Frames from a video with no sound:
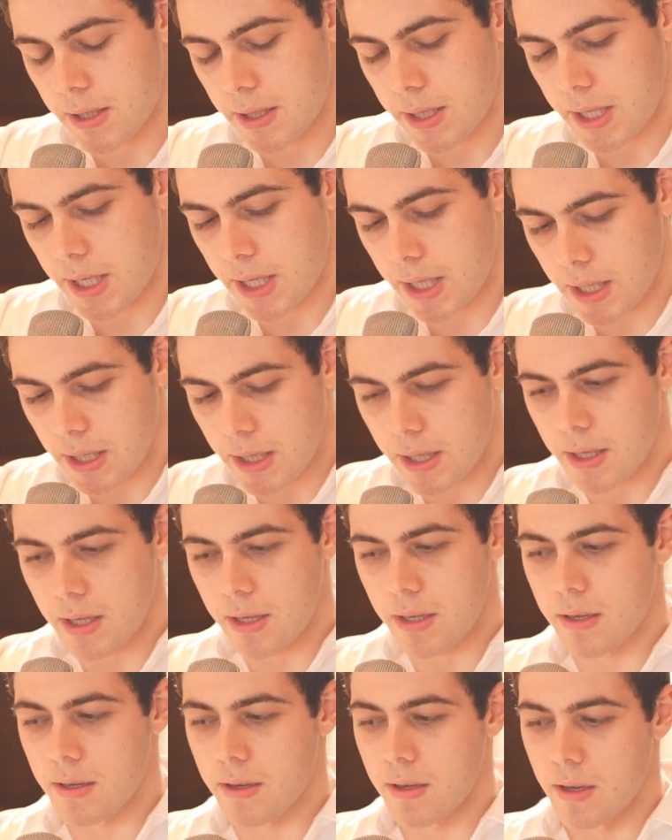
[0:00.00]

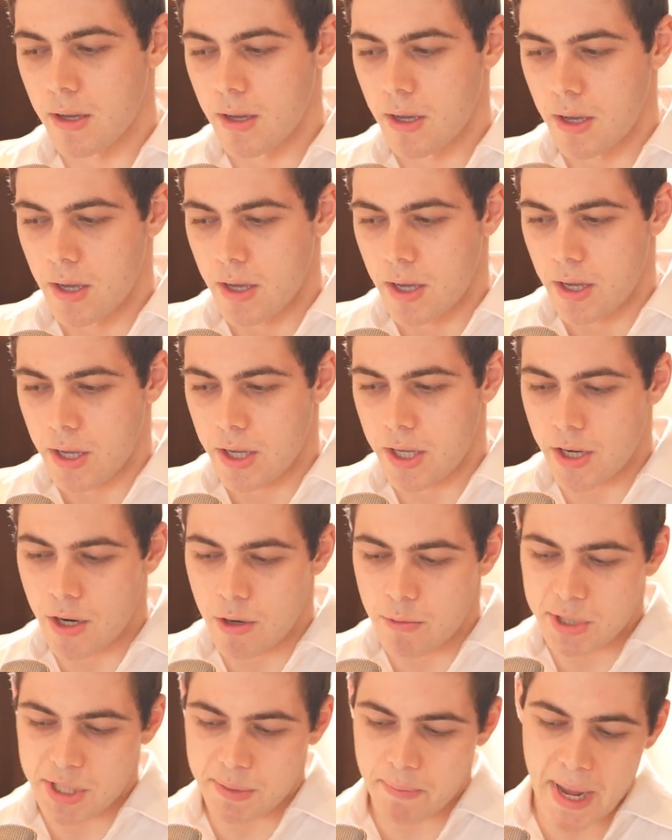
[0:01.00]
he,
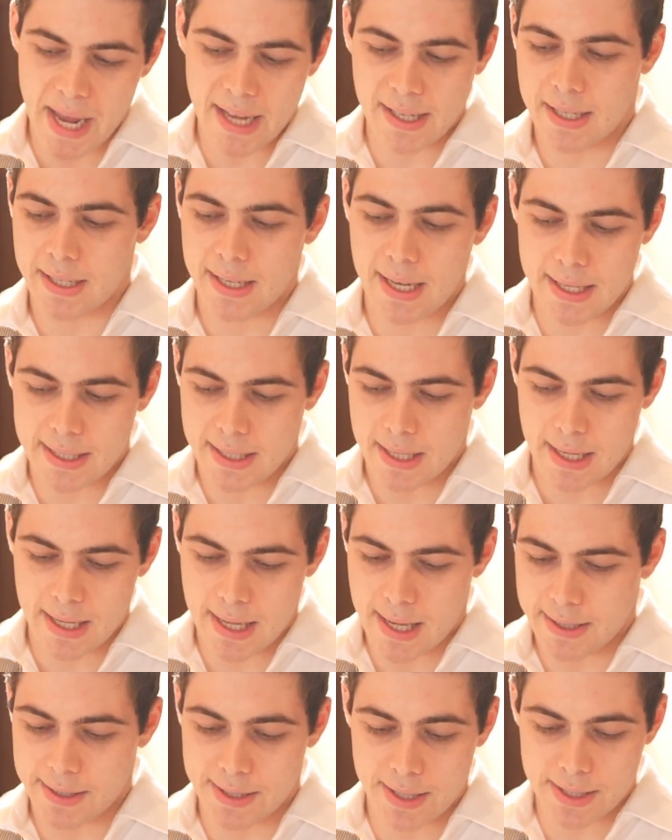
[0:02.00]
was painted
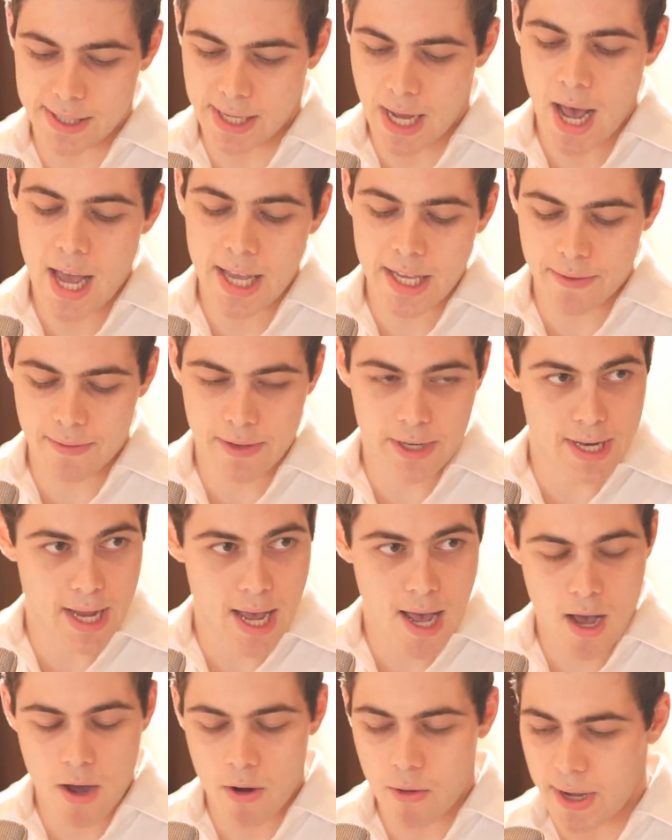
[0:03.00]
as this guy even
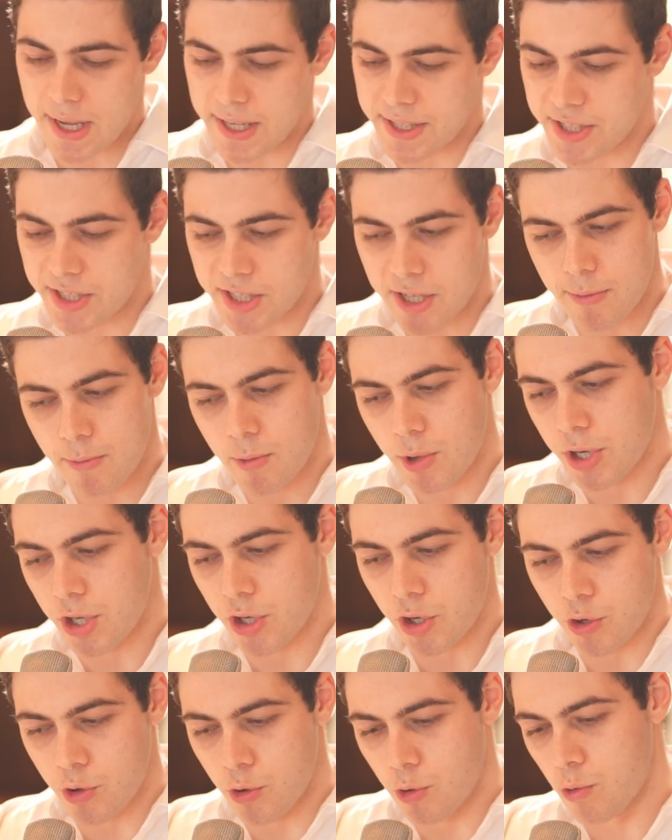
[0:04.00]
now as someone
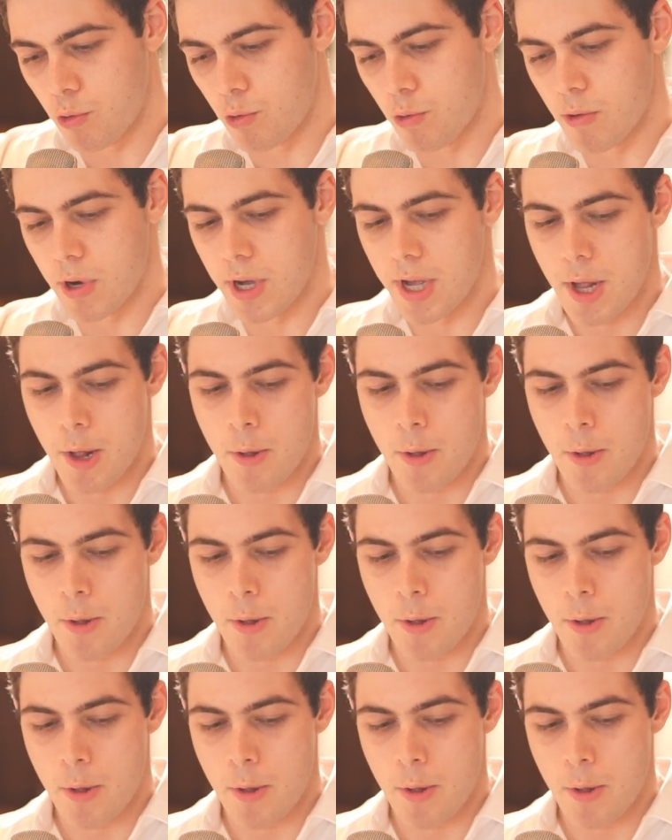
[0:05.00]
who